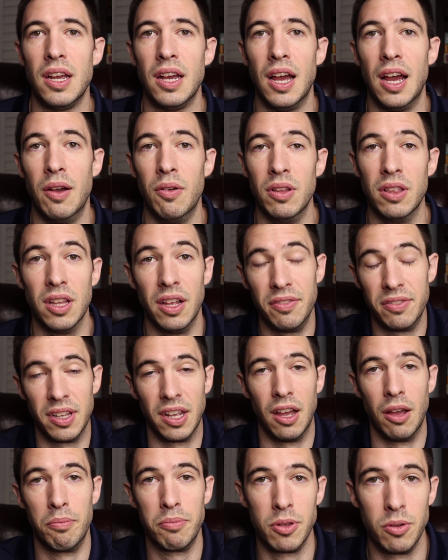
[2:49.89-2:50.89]
I would love to
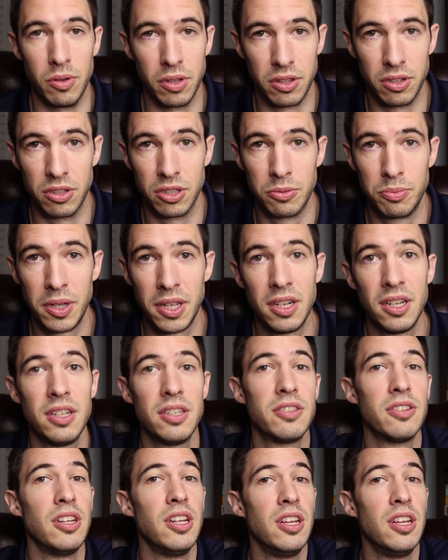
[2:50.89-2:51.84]
help you with your Spanish